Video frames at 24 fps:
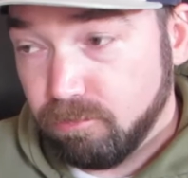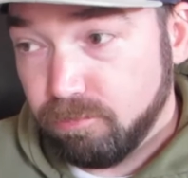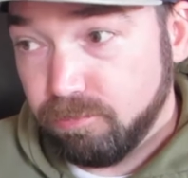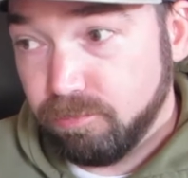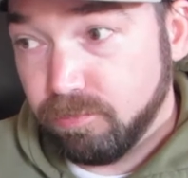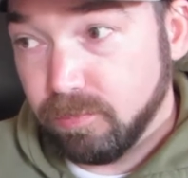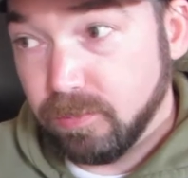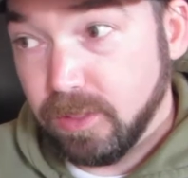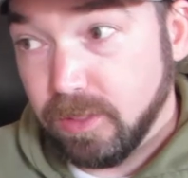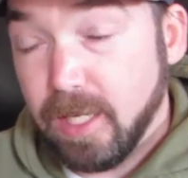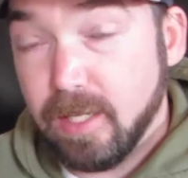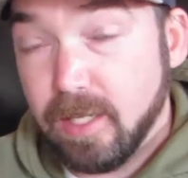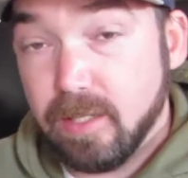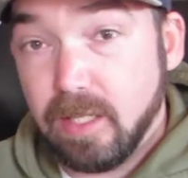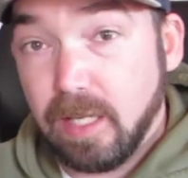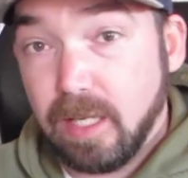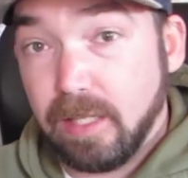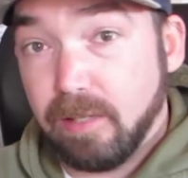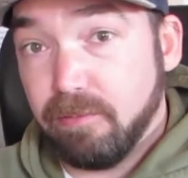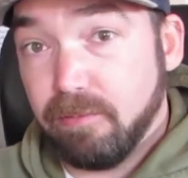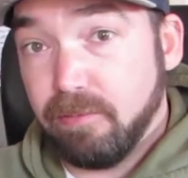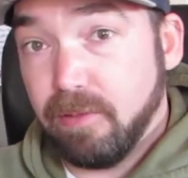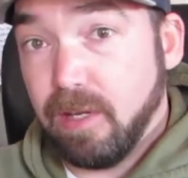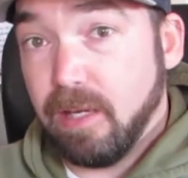That is
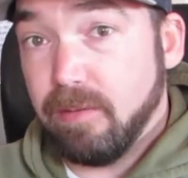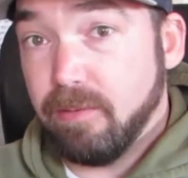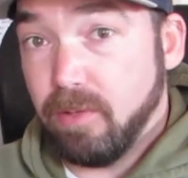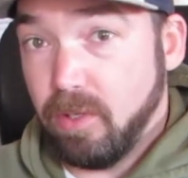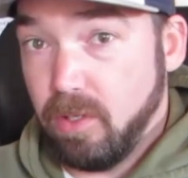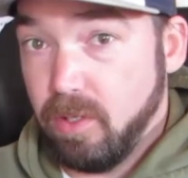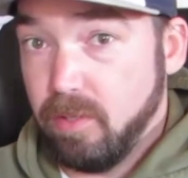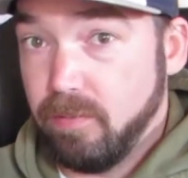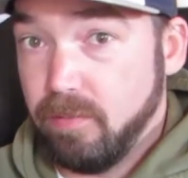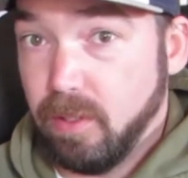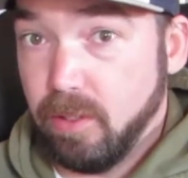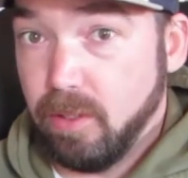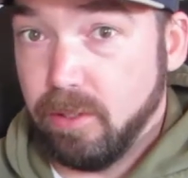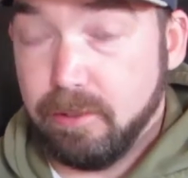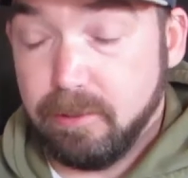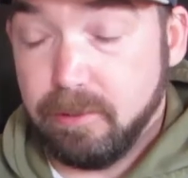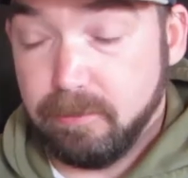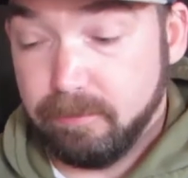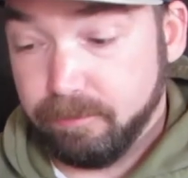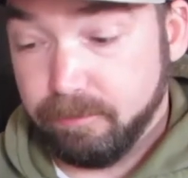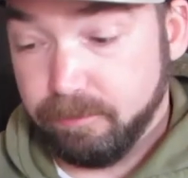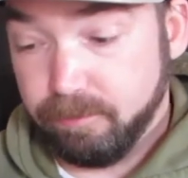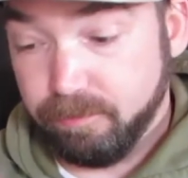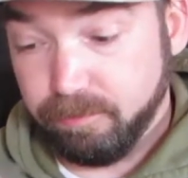like a flavor overload,
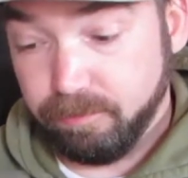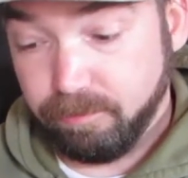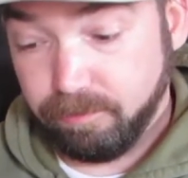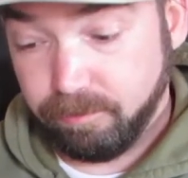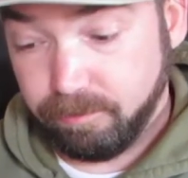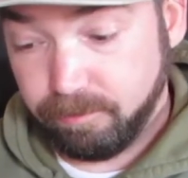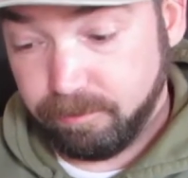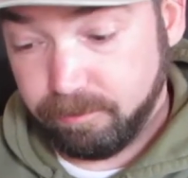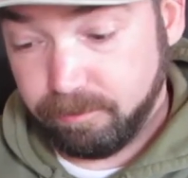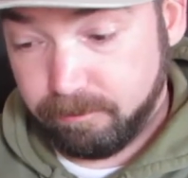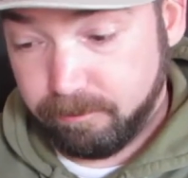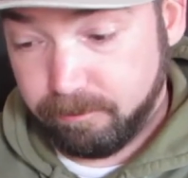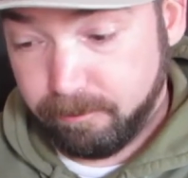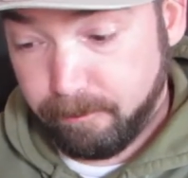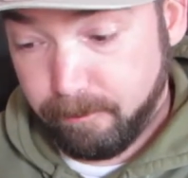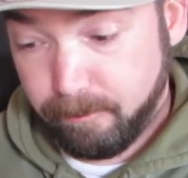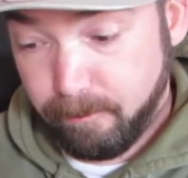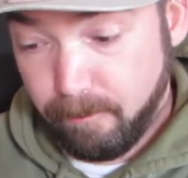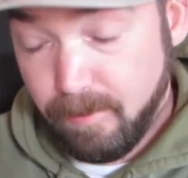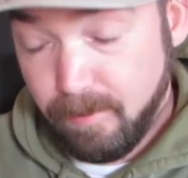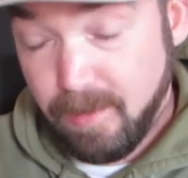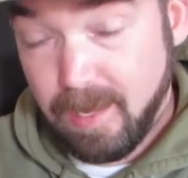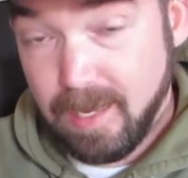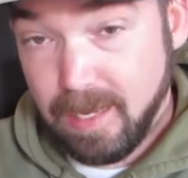
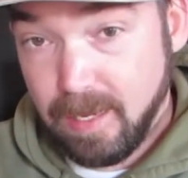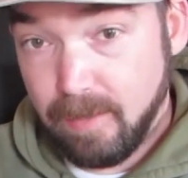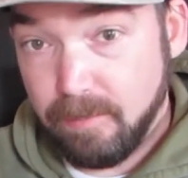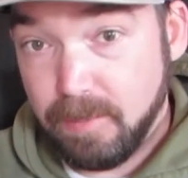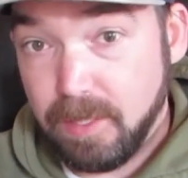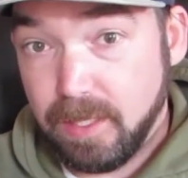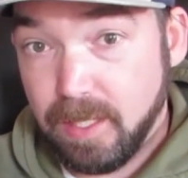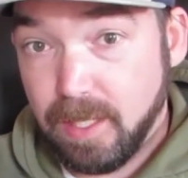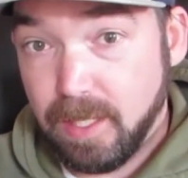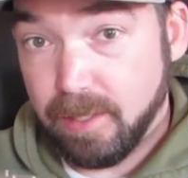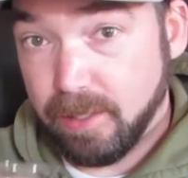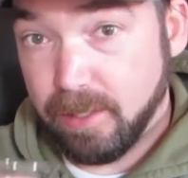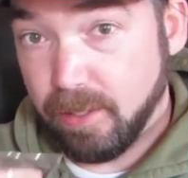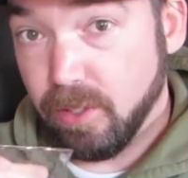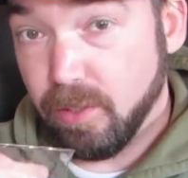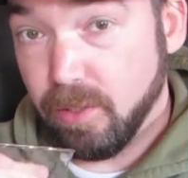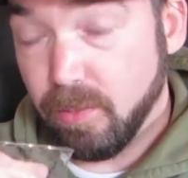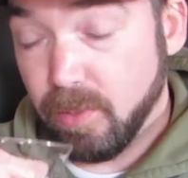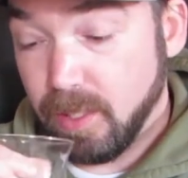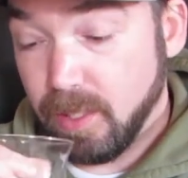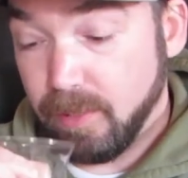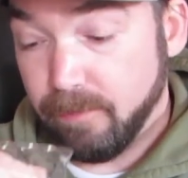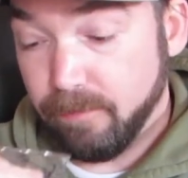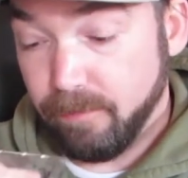and I mean that in a good
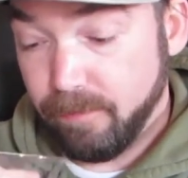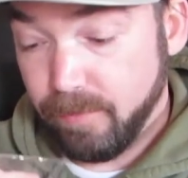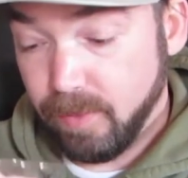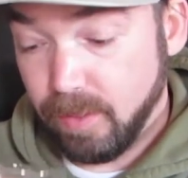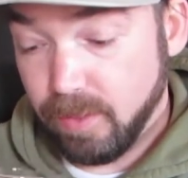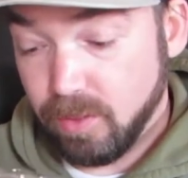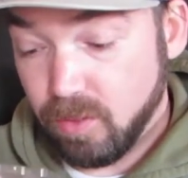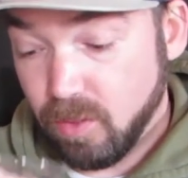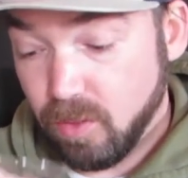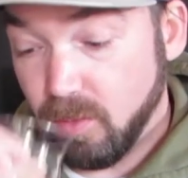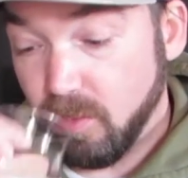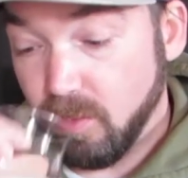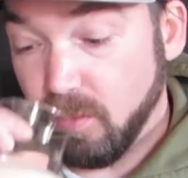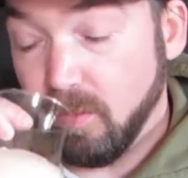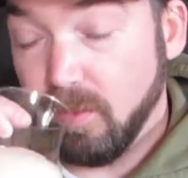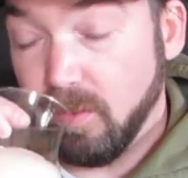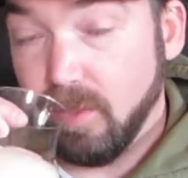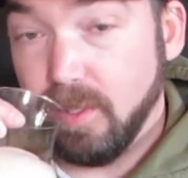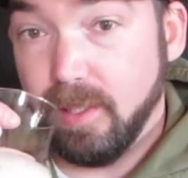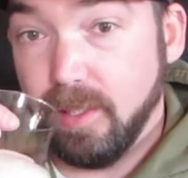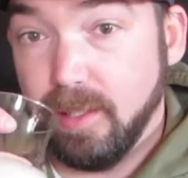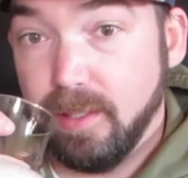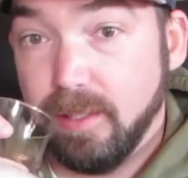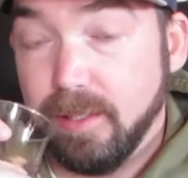way. It's
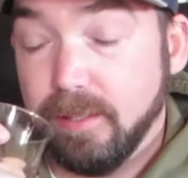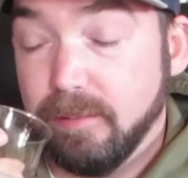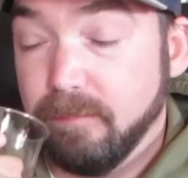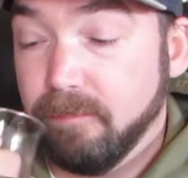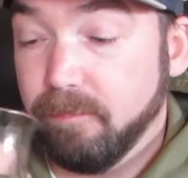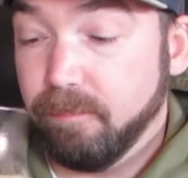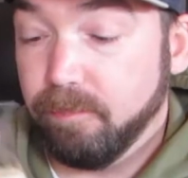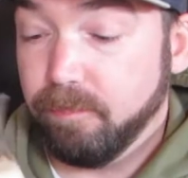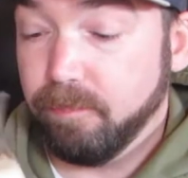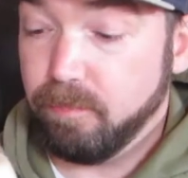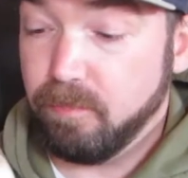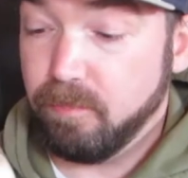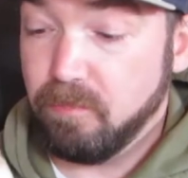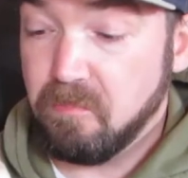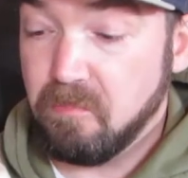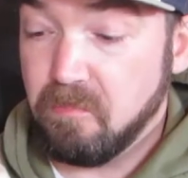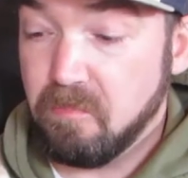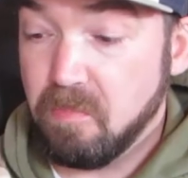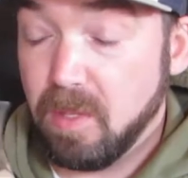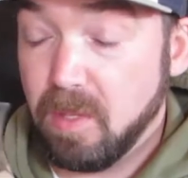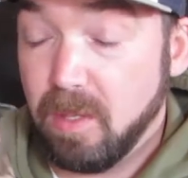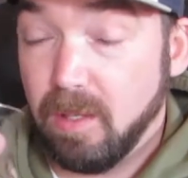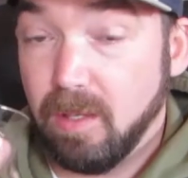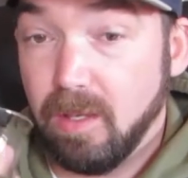really
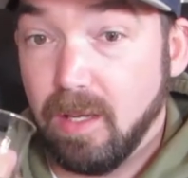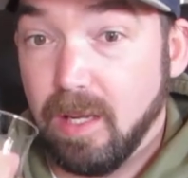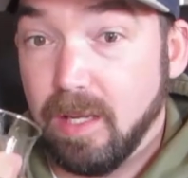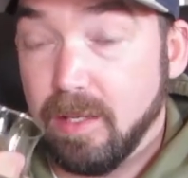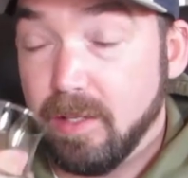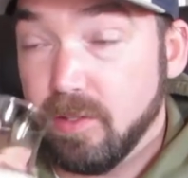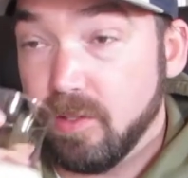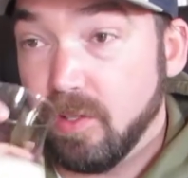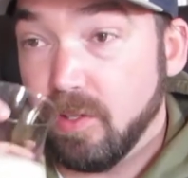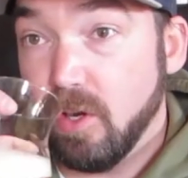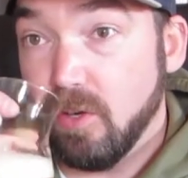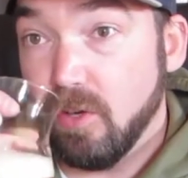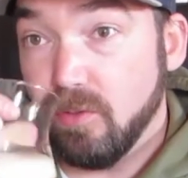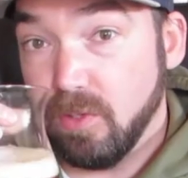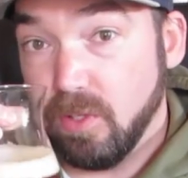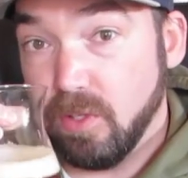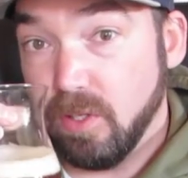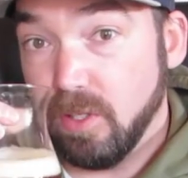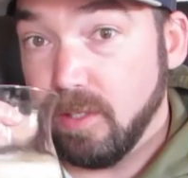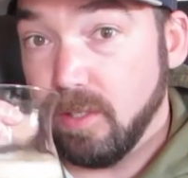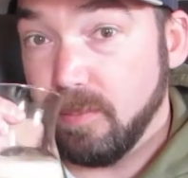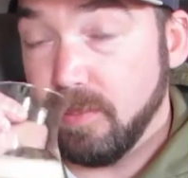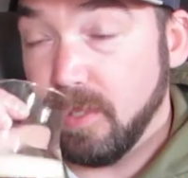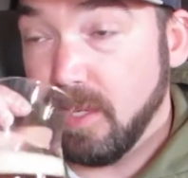and it's an
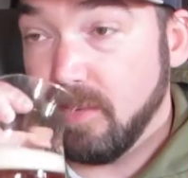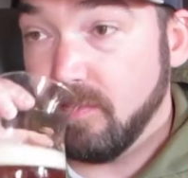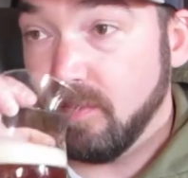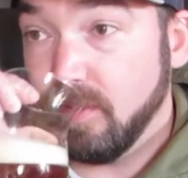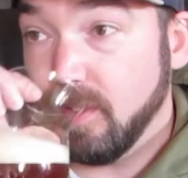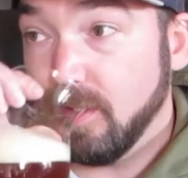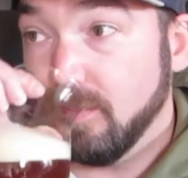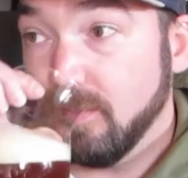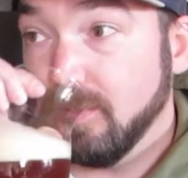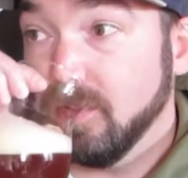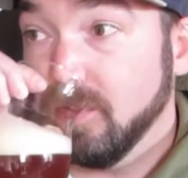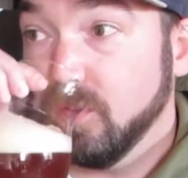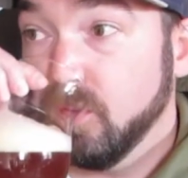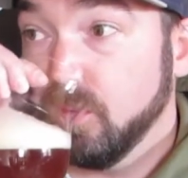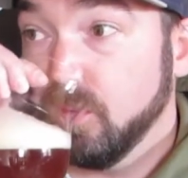overload. Let me have another one.